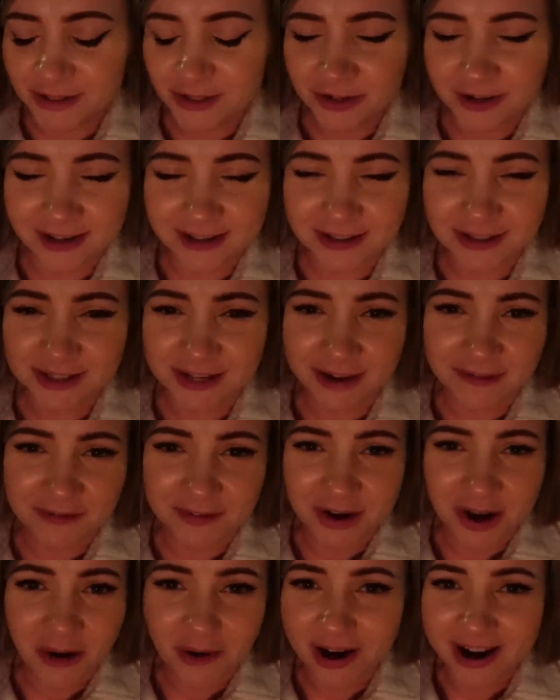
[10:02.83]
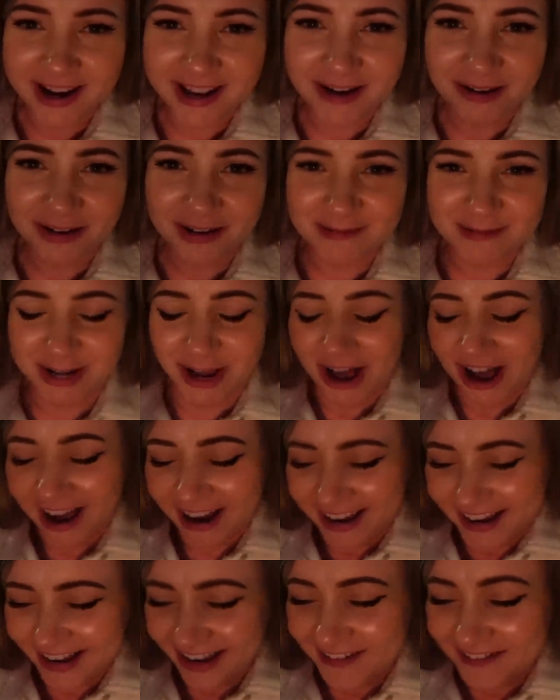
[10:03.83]
Do you guys just have no idea what I'm
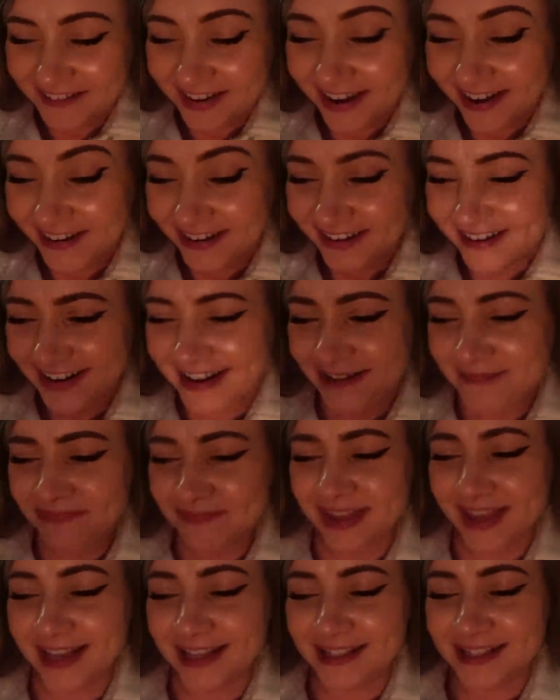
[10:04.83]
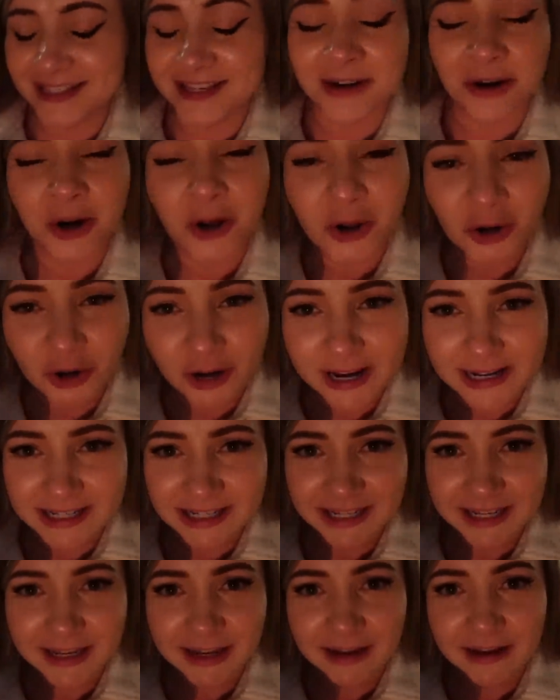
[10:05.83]
talking about? It's an Earl Grey
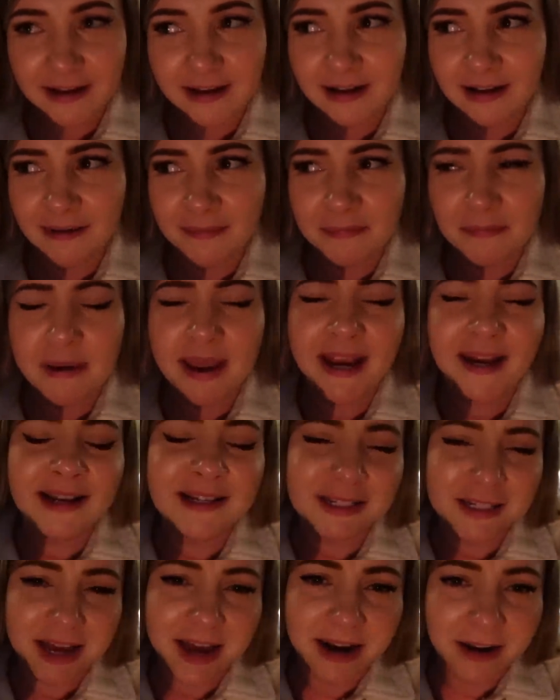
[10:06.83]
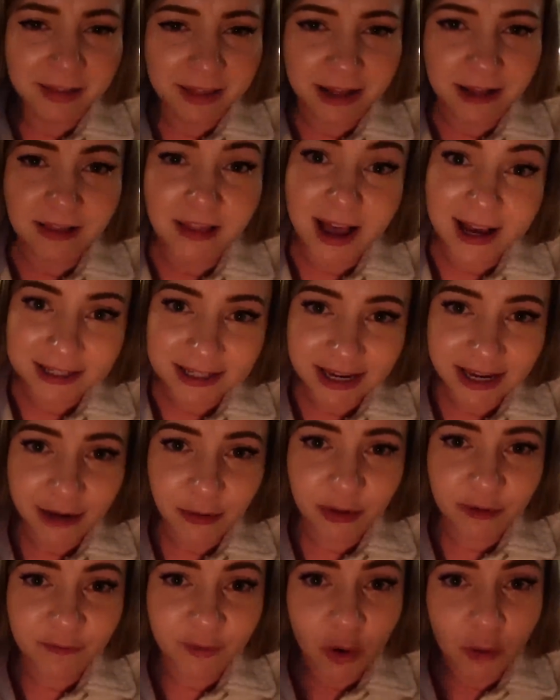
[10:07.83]
tea made into kind of like a latte
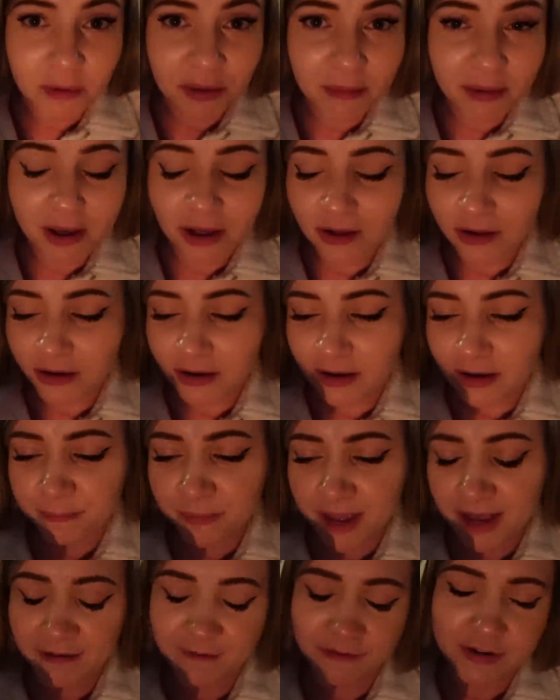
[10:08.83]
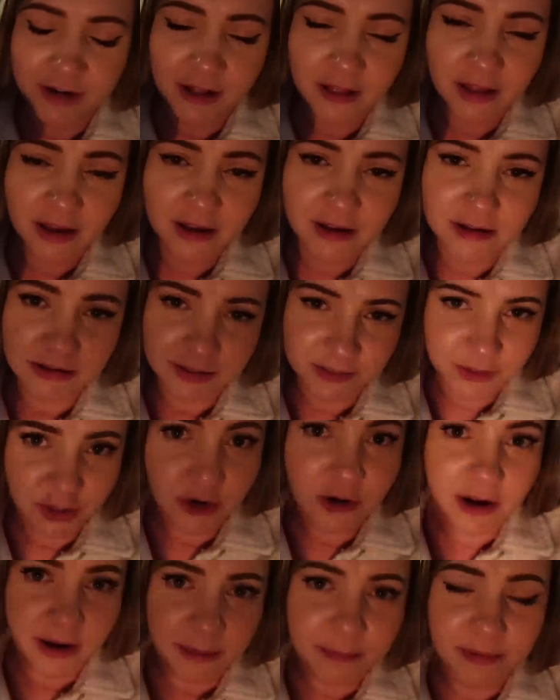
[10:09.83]
with foamy milk and vanilla
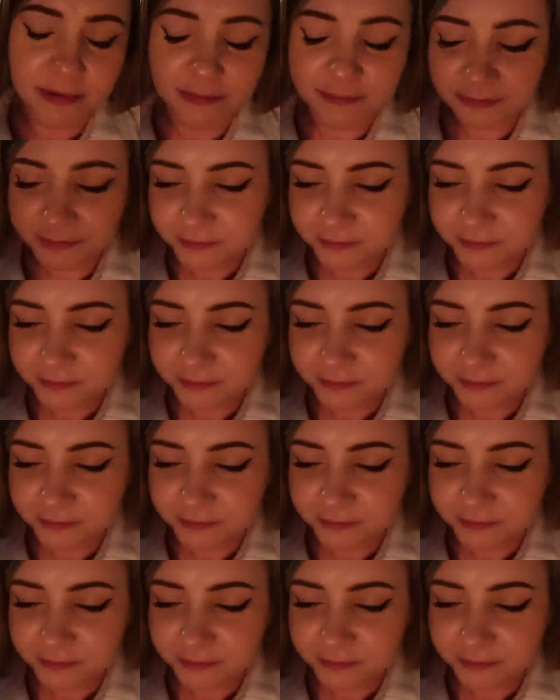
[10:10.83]
syrup.